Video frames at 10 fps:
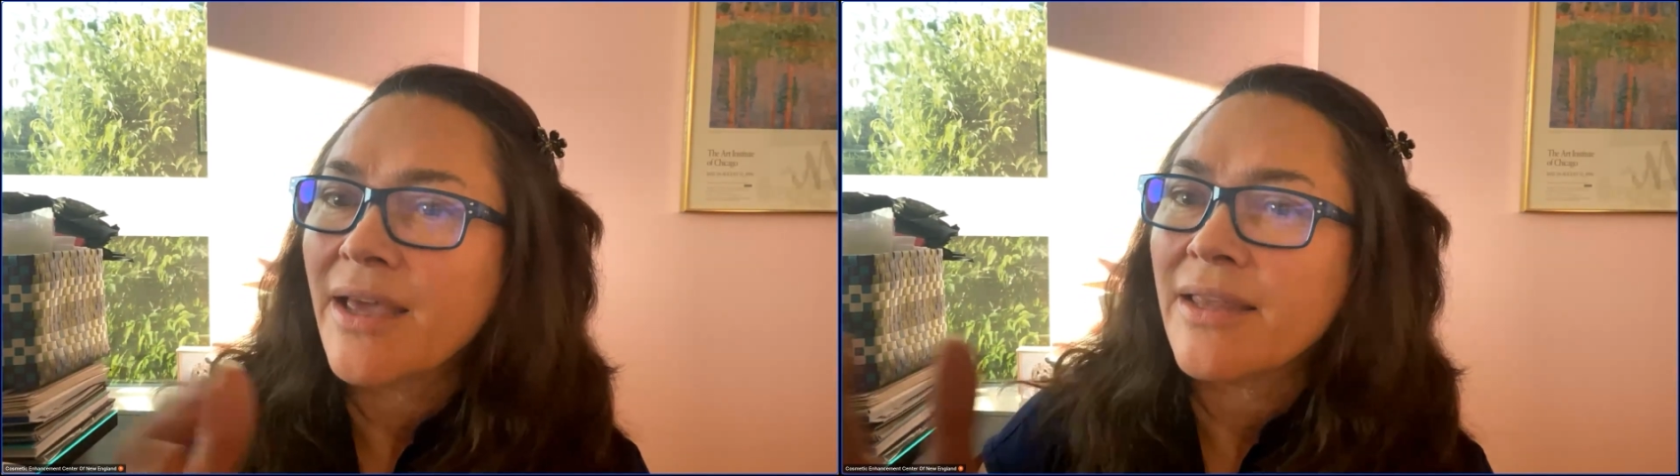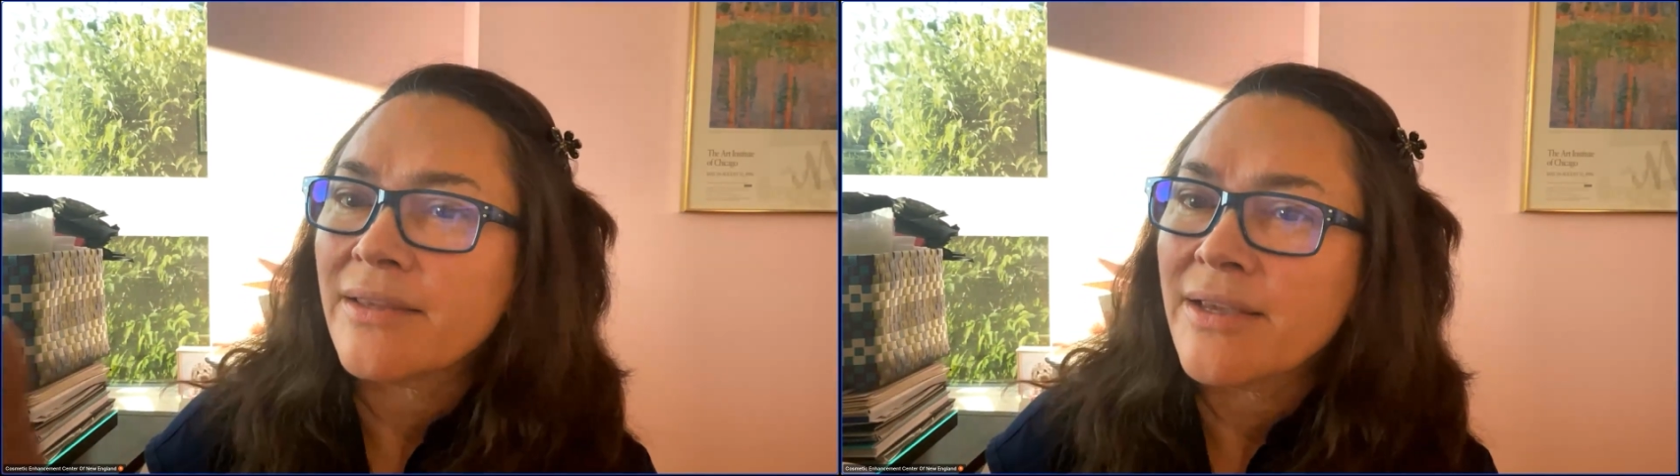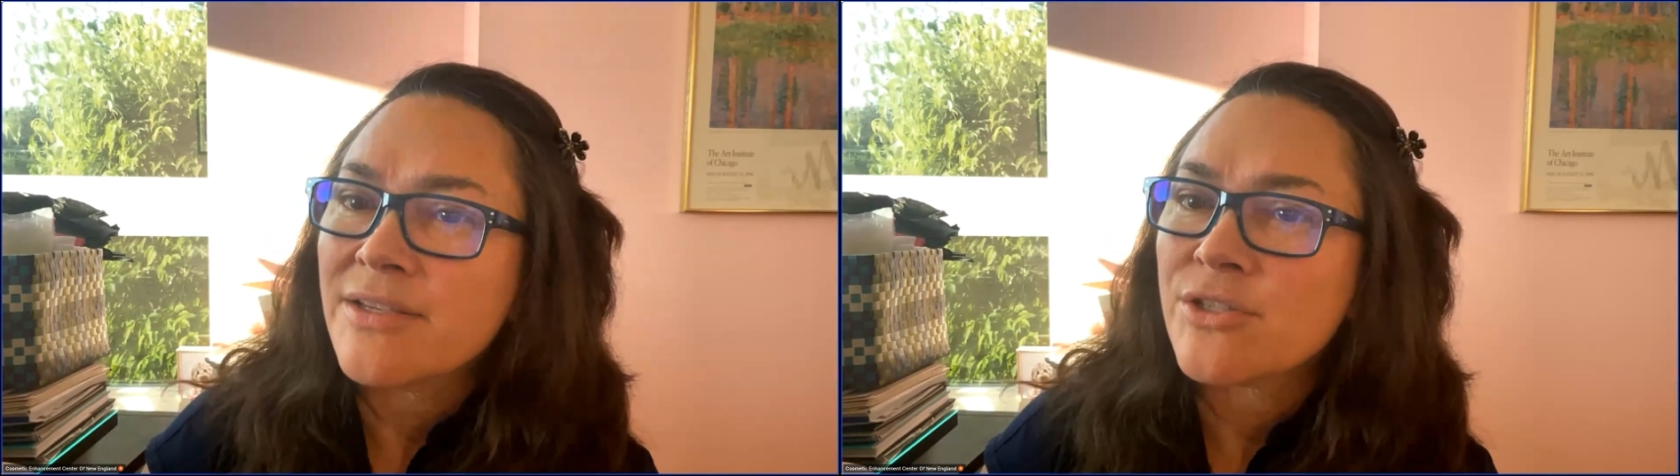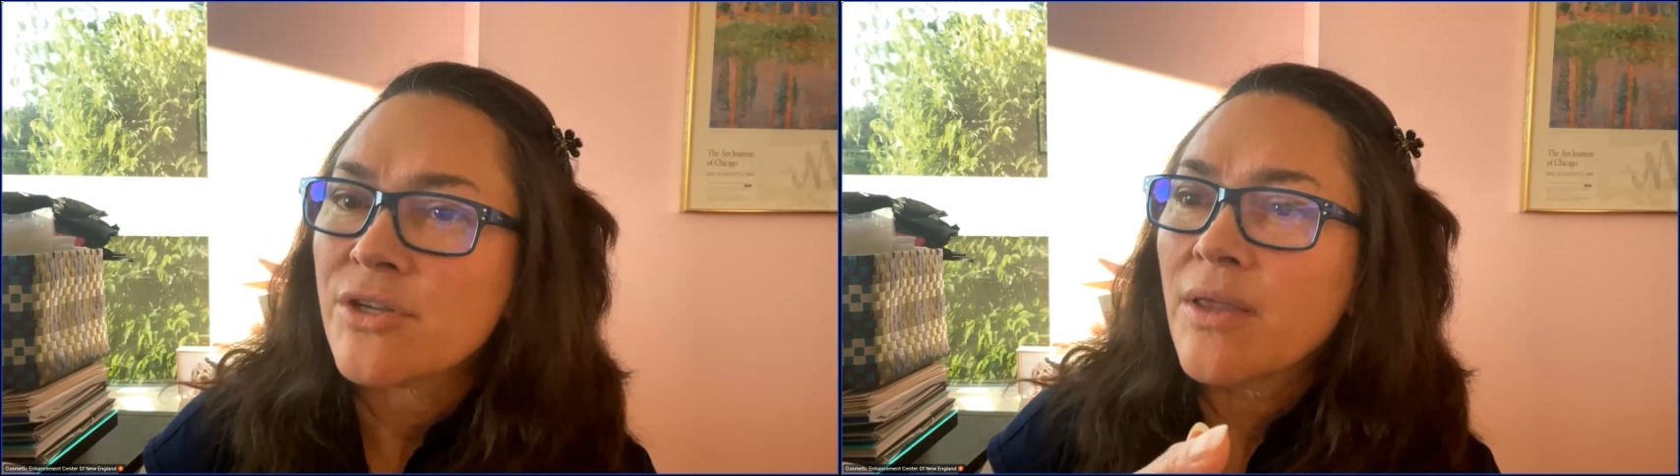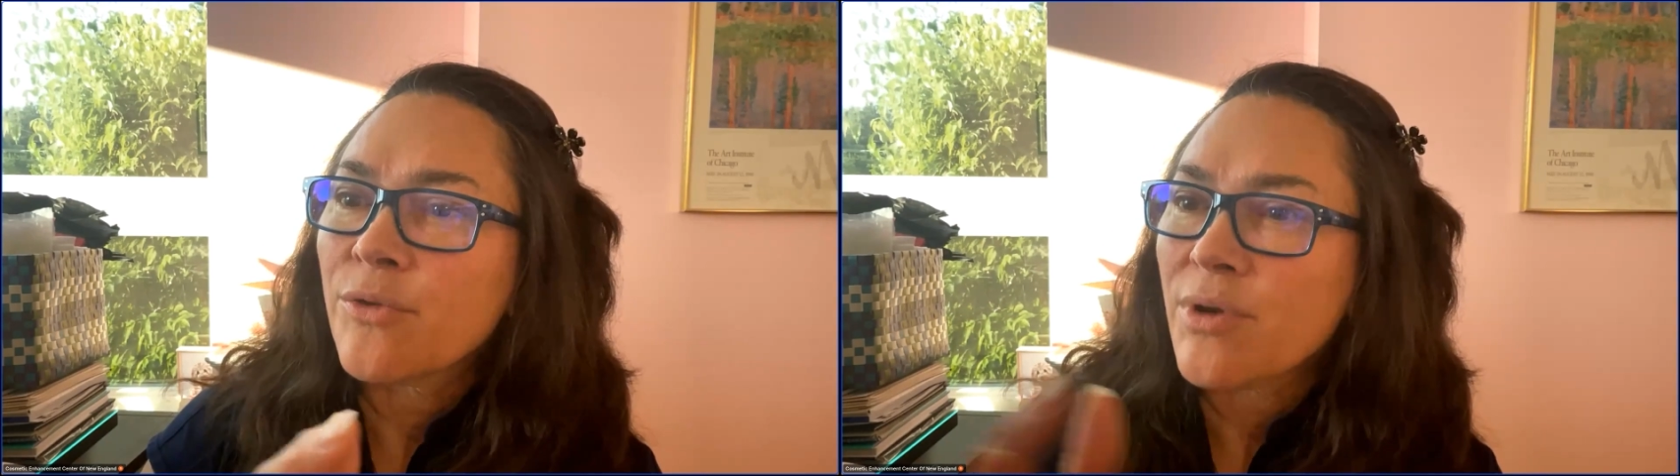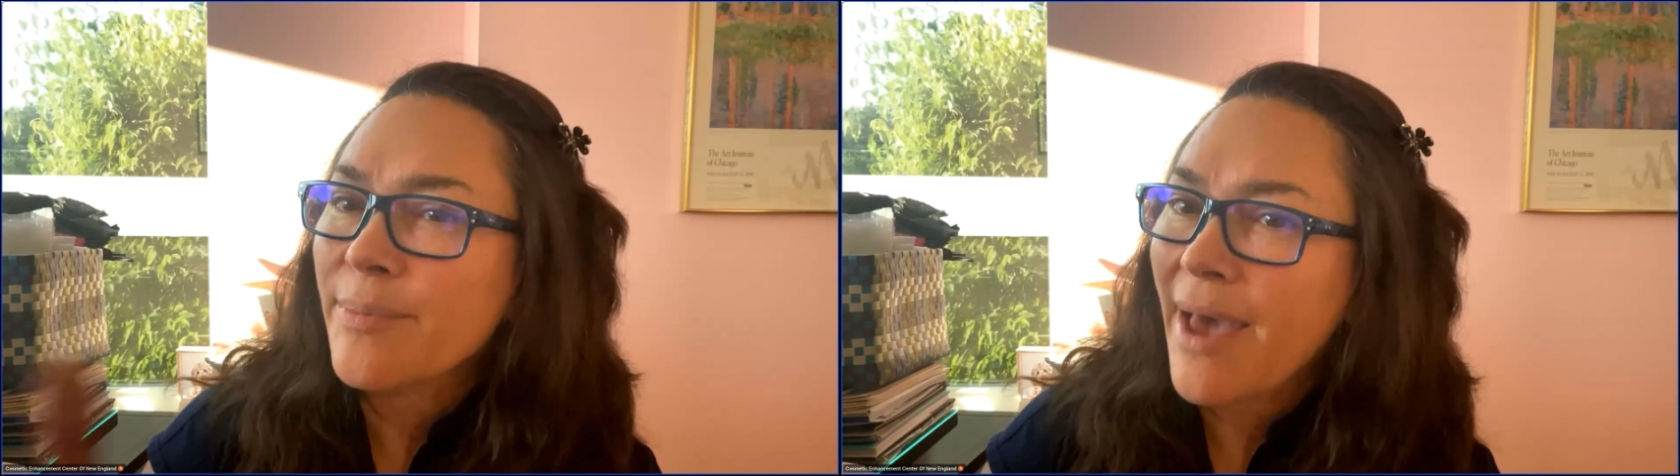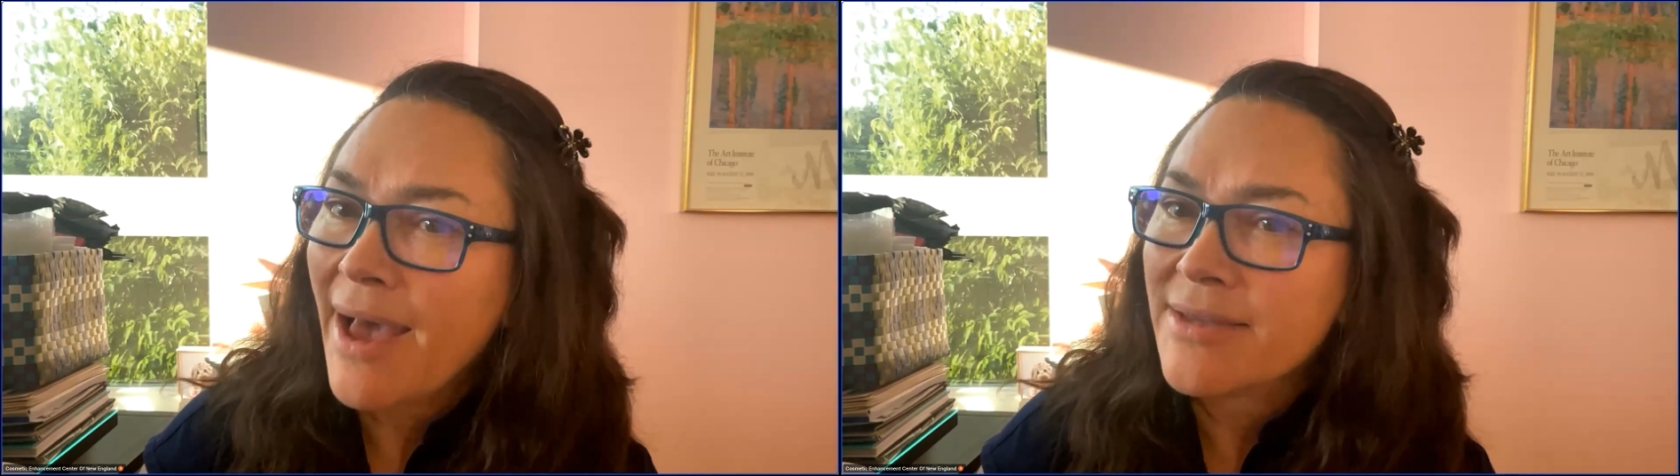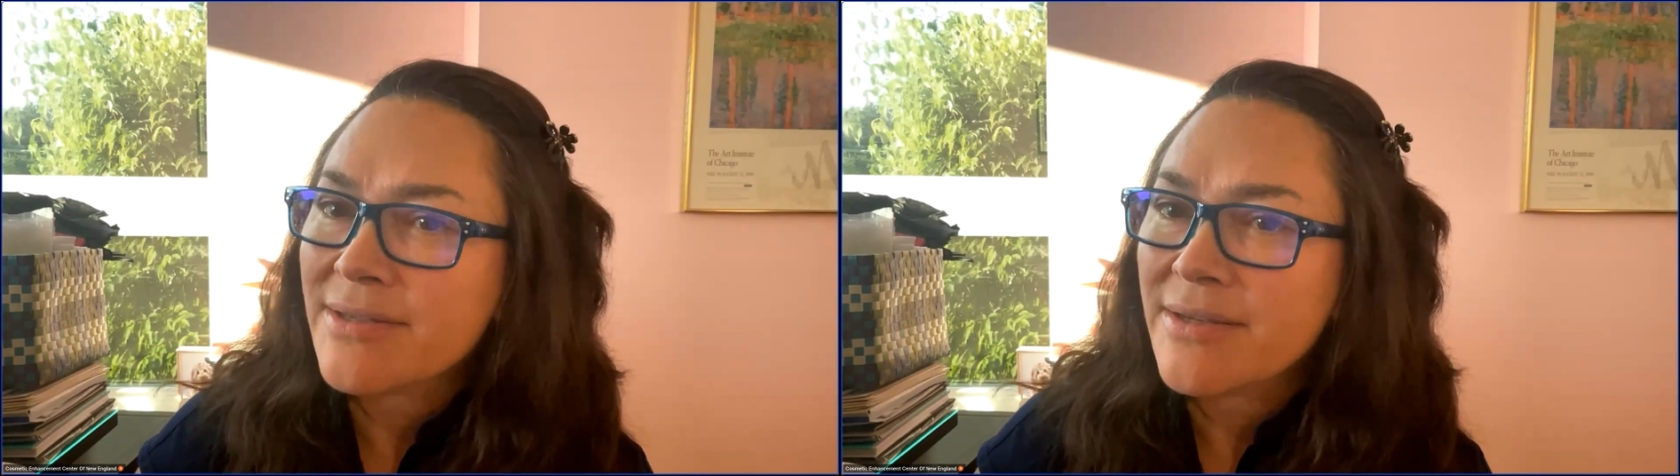at least 3
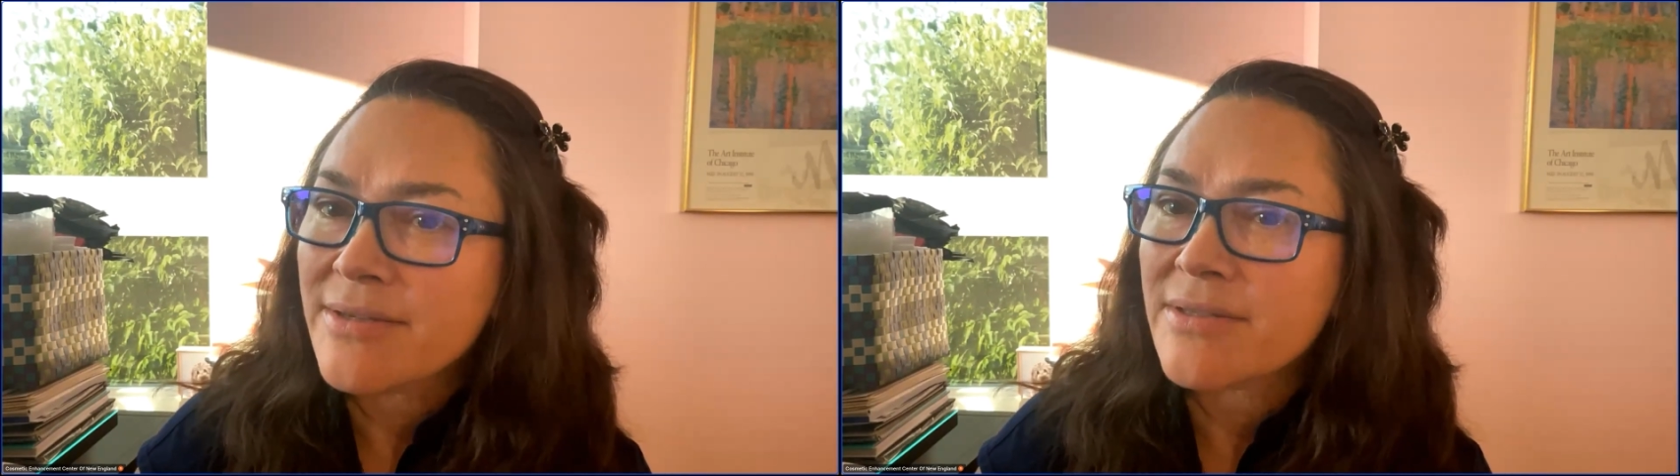passes.